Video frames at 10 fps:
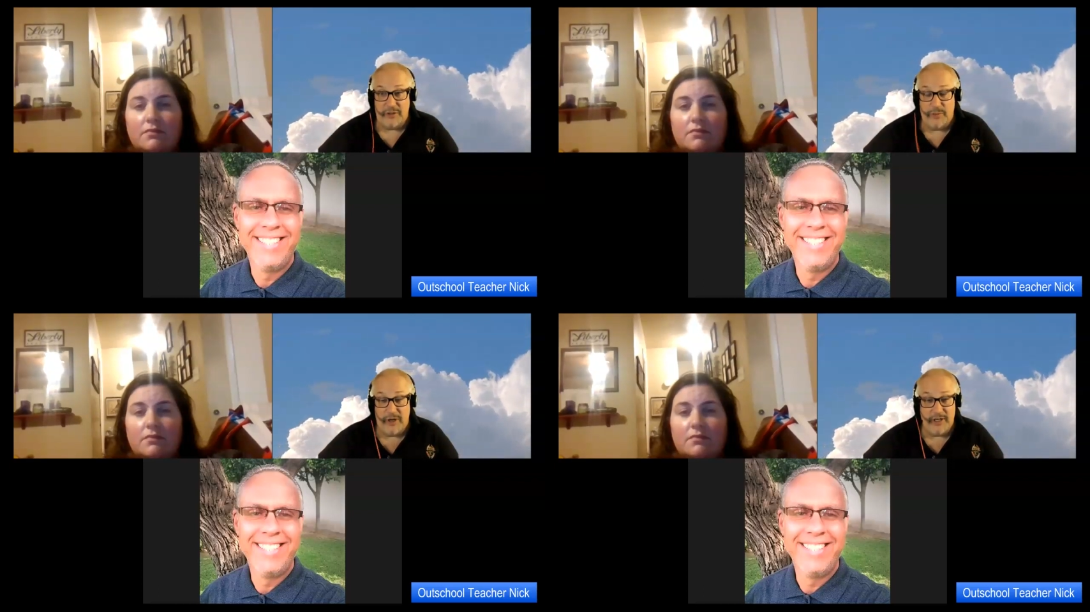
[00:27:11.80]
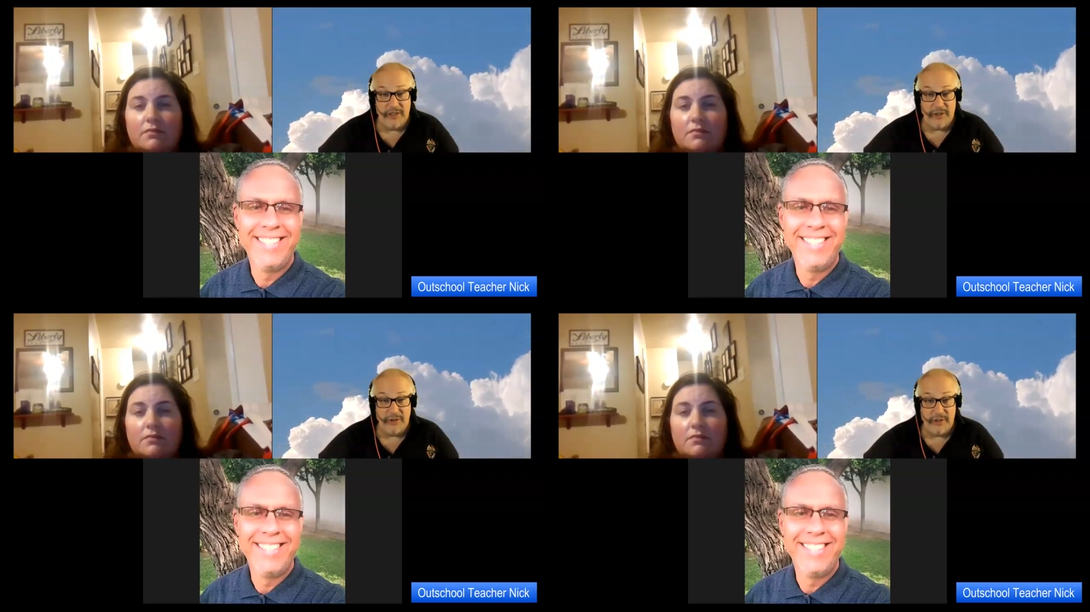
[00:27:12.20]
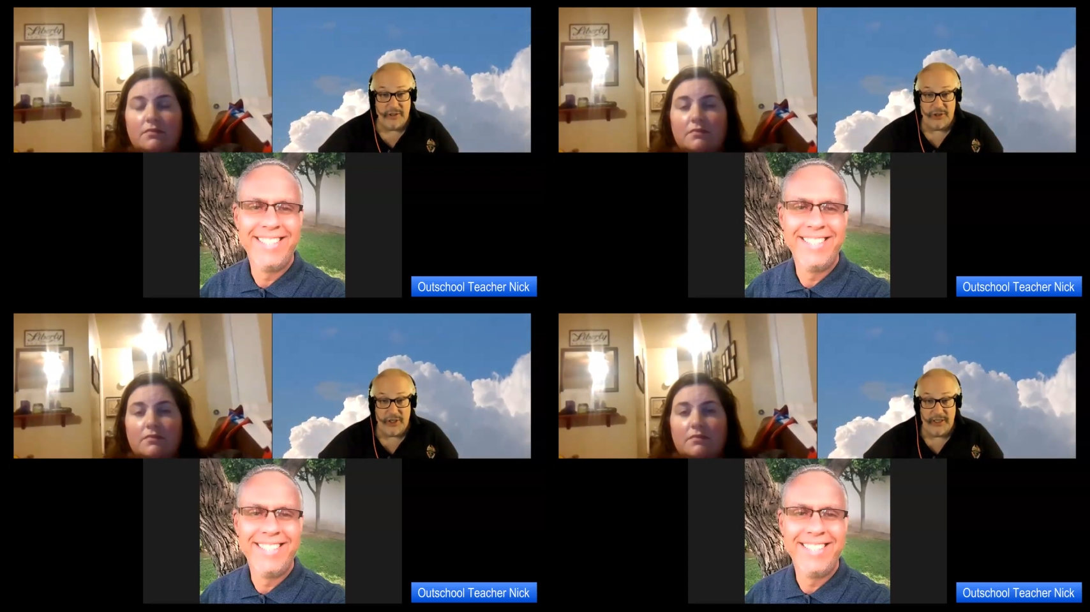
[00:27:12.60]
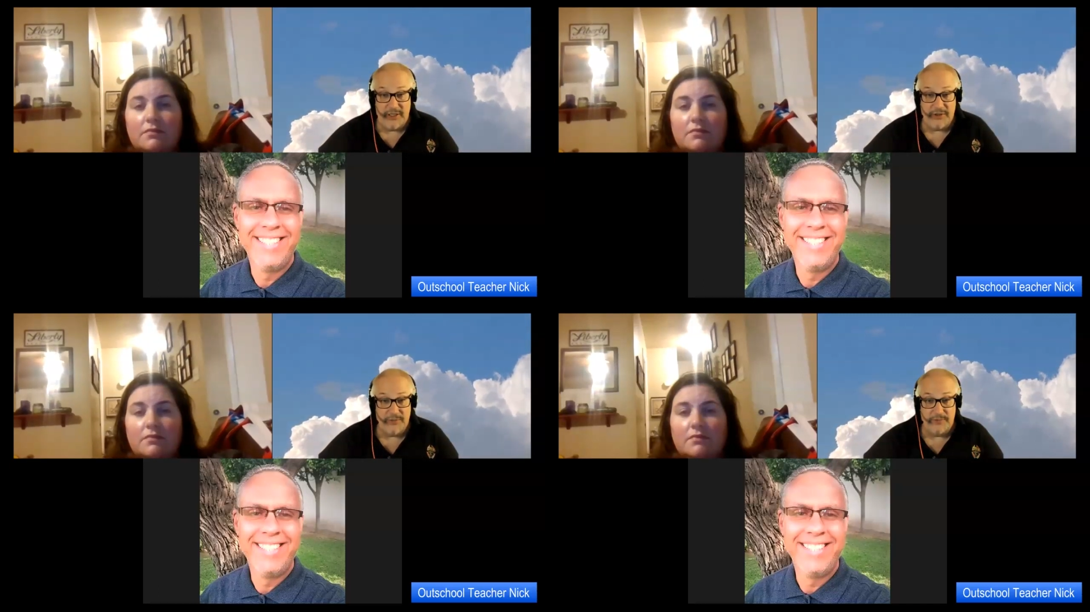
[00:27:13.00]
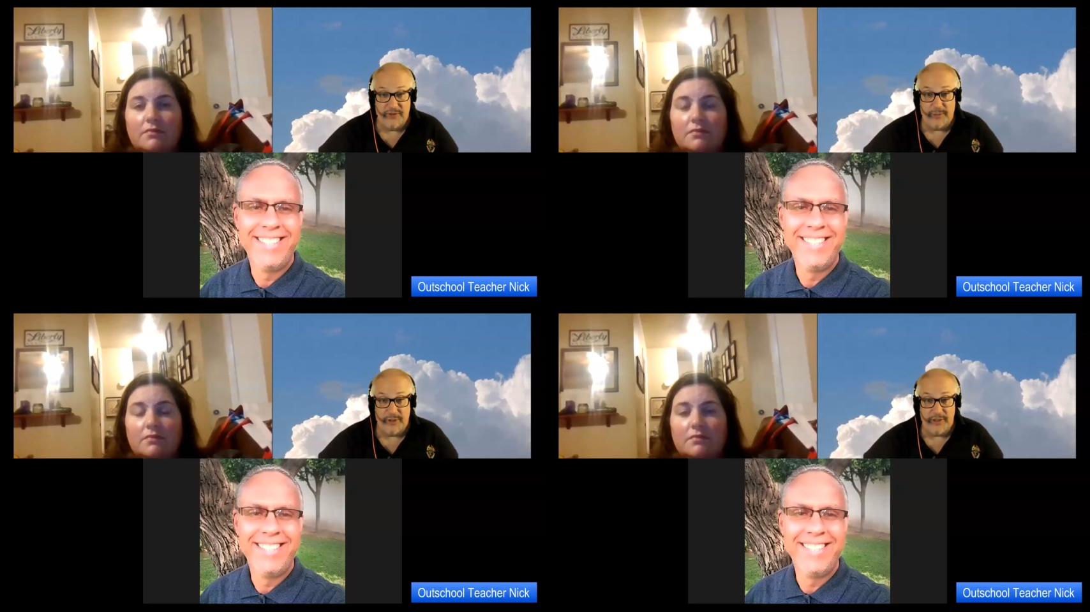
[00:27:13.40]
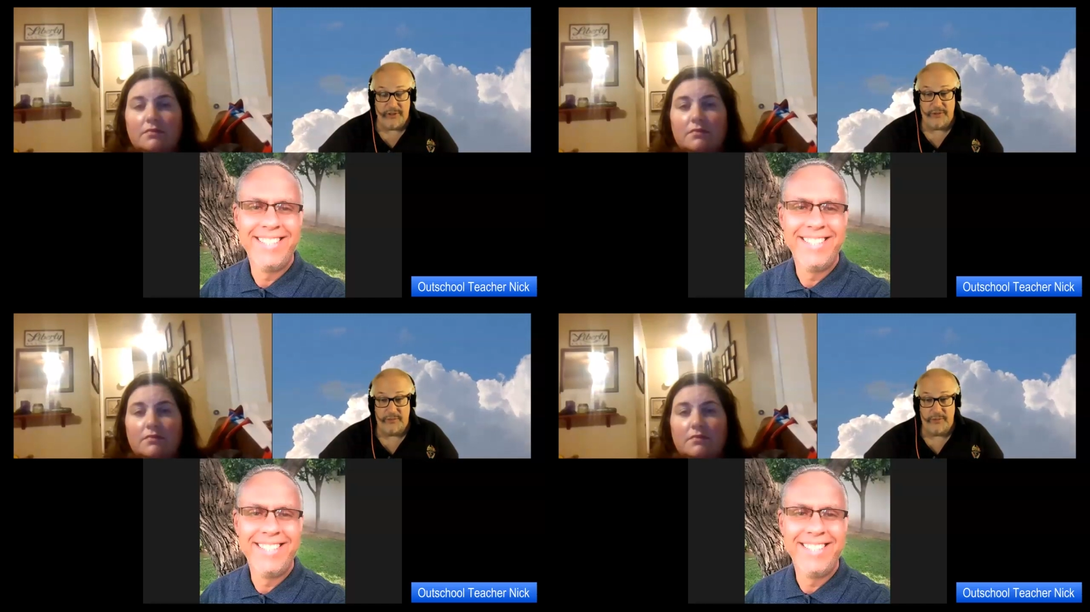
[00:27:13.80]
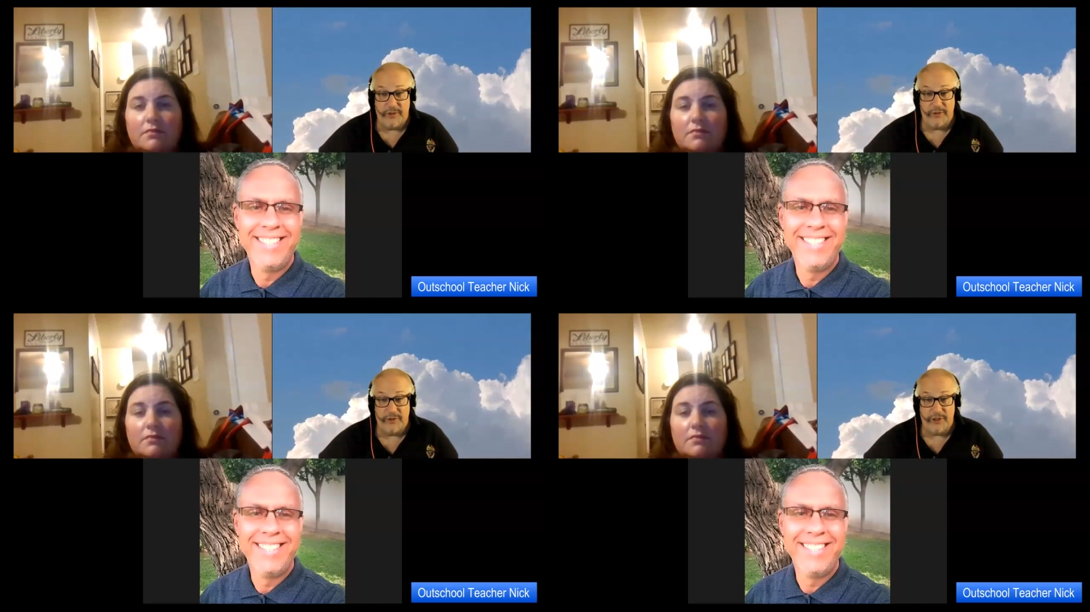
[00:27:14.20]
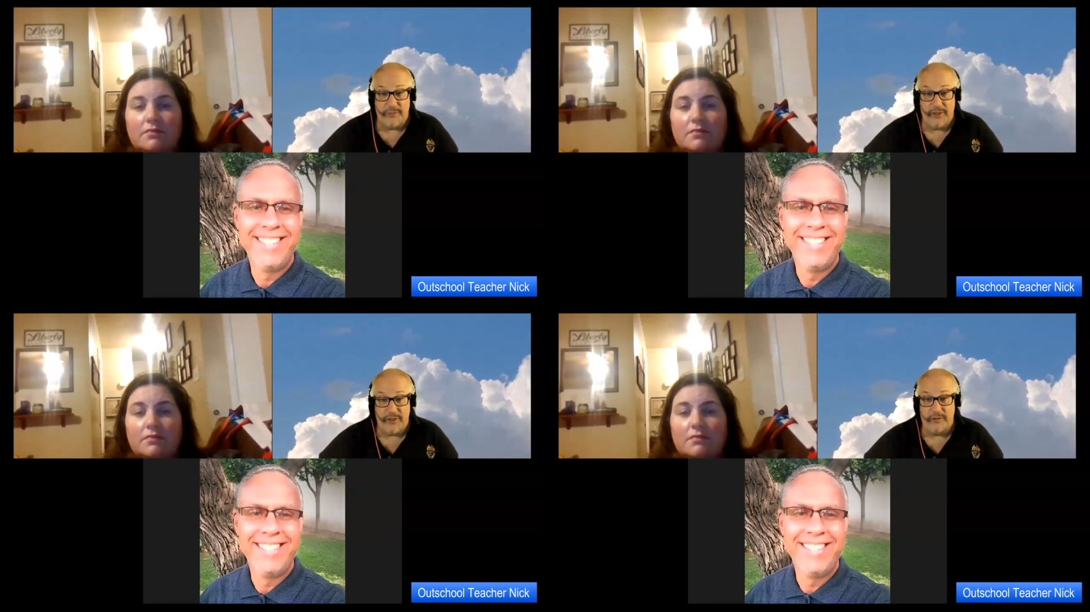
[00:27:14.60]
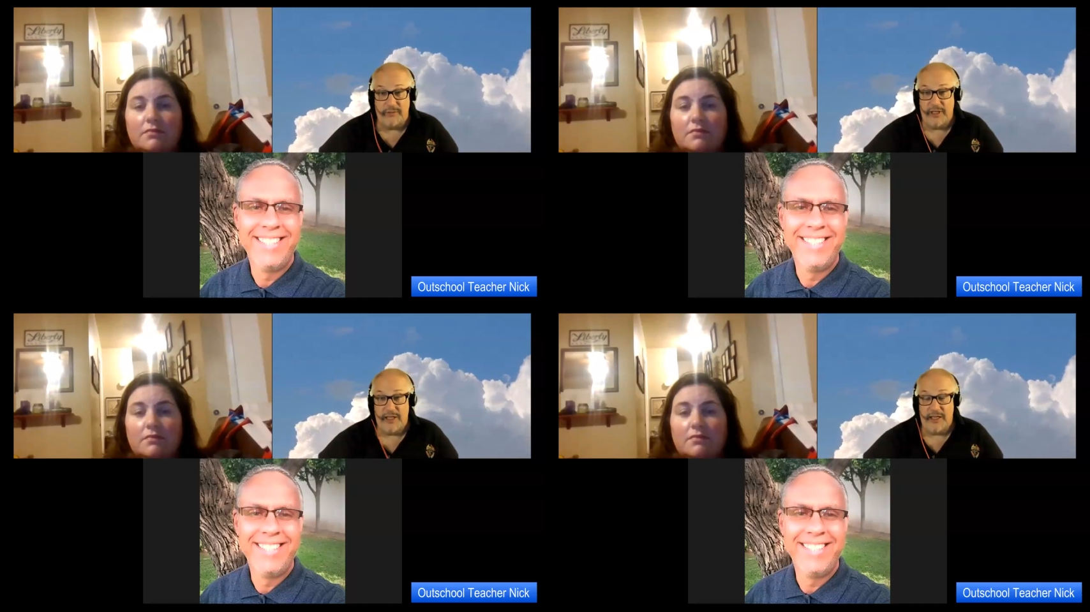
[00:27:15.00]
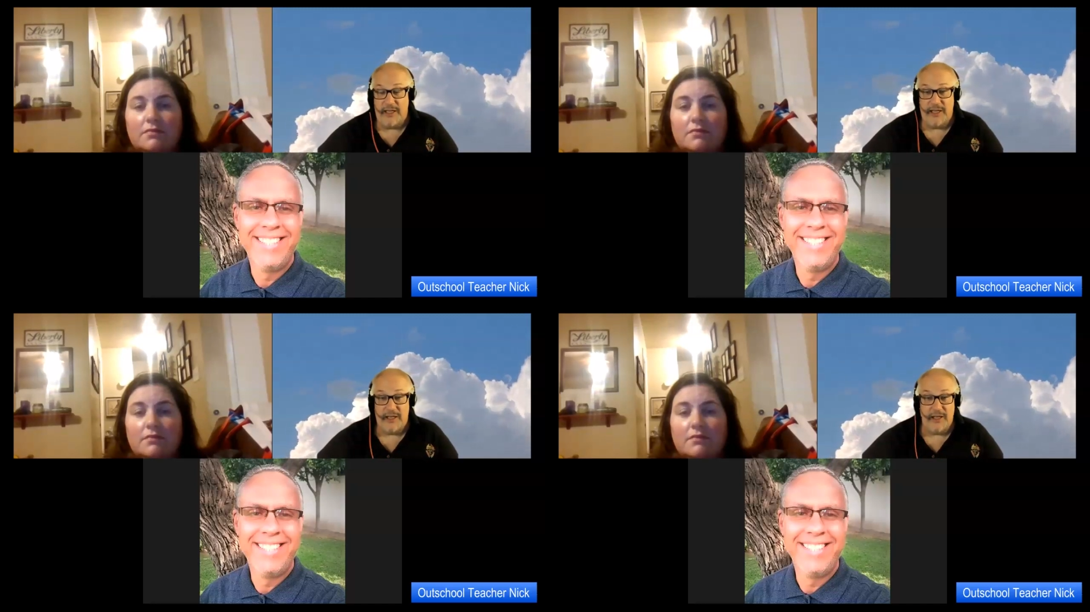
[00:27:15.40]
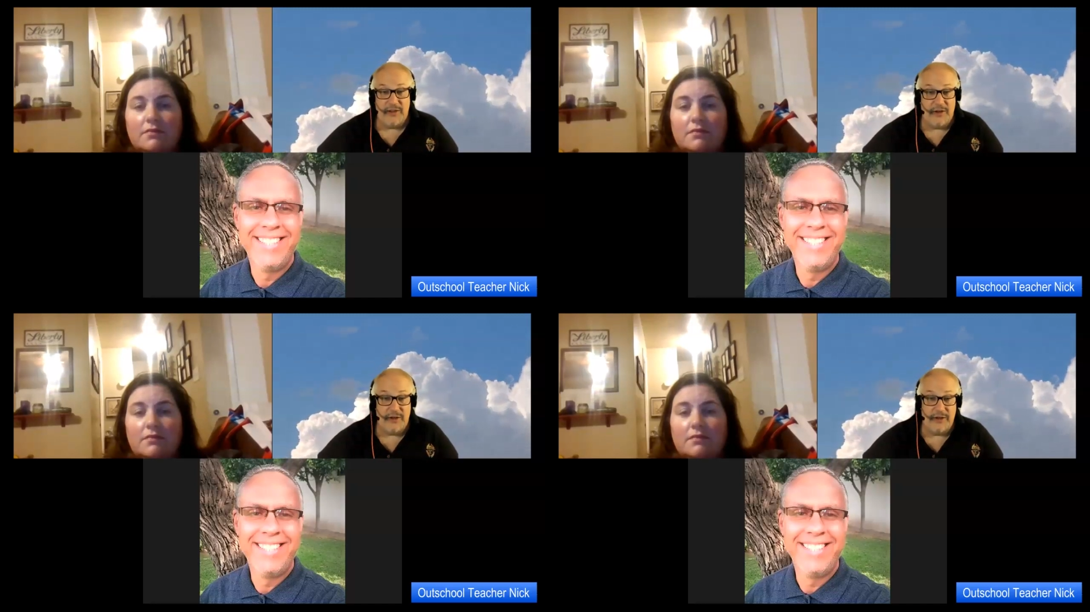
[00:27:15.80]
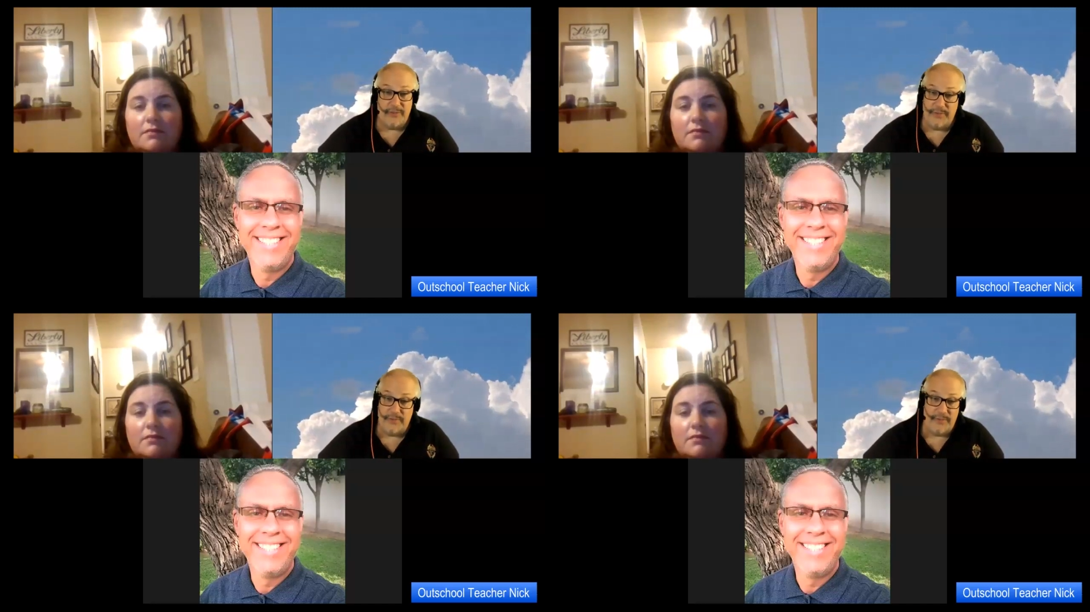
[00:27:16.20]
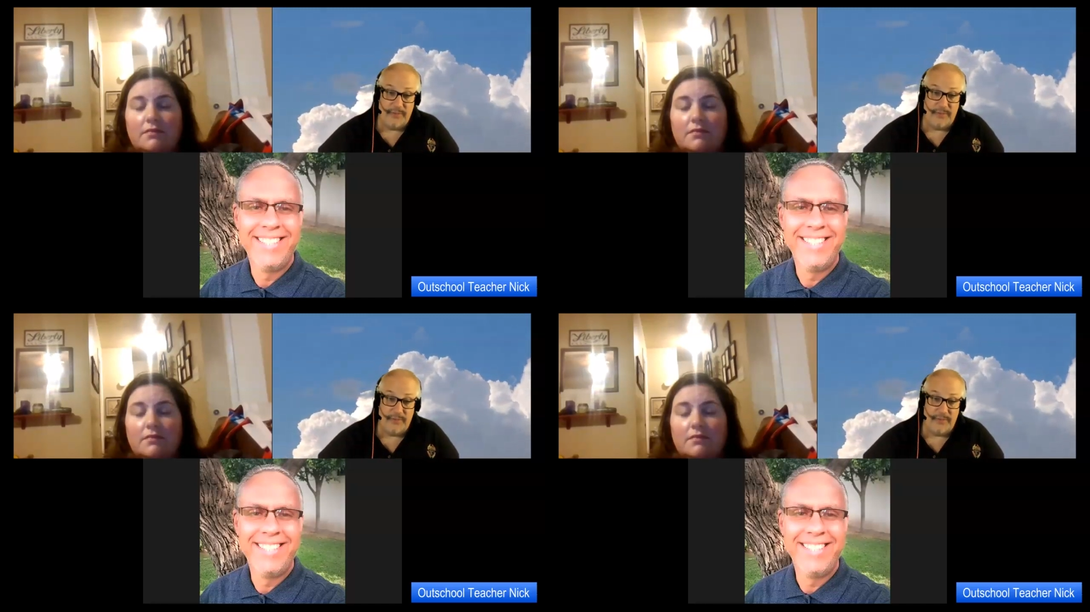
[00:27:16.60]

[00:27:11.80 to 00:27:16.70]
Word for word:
Speaker 1: Market to the Chinese families, you know, do something. They